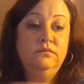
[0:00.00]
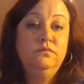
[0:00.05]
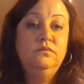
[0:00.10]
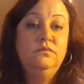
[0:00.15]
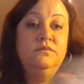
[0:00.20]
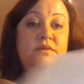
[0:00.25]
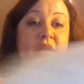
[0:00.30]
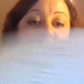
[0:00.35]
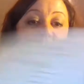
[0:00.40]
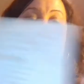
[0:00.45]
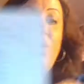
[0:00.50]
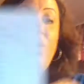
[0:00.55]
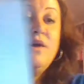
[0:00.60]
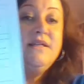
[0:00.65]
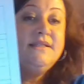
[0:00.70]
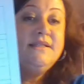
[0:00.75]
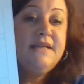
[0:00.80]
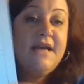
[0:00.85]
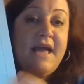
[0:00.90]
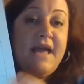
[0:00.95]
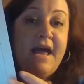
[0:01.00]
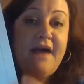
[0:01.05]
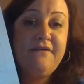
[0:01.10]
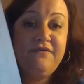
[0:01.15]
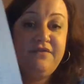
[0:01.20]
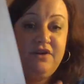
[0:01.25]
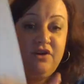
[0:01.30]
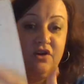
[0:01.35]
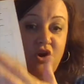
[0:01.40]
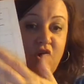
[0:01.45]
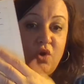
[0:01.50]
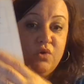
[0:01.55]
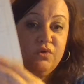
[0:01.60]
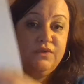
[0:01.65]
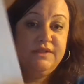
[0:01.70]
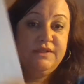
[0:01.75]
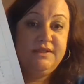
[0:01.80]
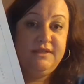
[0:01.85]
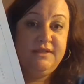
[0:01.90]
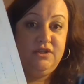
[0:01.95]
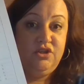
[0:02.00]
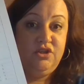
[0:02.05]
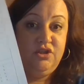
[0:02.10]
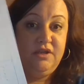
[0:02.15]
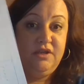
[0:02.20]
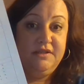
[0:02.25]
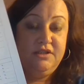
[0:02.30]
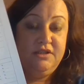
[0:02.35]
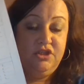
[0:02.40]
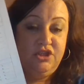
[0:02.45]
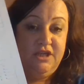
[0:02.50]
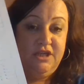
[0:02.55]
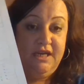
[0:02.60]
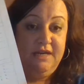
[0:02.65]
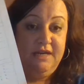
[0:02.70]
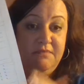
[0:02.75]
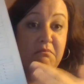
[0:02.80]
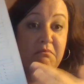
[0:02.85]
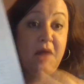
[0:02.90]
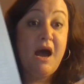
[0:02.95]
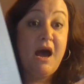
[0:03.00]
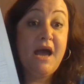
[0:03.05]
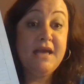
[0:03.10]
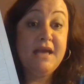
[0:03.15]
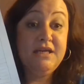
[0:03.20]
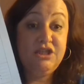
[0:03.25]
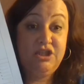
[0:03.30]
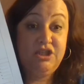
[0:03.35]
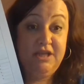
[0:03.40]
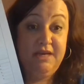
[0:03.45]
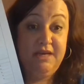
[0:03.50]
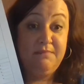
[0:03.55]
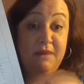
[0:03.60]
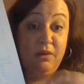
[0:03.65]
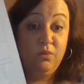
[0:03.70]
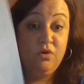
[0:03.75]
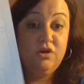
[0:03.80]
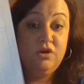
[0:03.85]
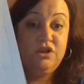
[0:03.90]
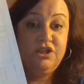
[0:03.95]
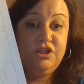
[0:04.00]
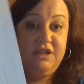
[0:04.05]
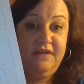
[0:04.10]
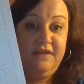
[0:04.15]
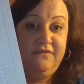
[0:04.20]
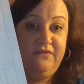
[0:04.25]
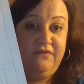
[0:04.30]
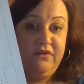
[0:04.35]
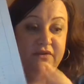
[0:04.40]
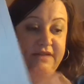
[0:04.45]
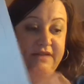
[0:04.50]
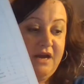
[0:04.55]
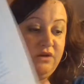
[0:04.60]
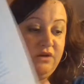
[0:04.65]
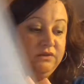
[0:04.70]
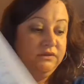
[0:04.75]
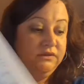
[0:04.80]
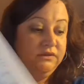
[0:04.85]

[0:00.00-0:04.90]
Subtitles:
that once I have their hostess sheet, my worksheet filled out,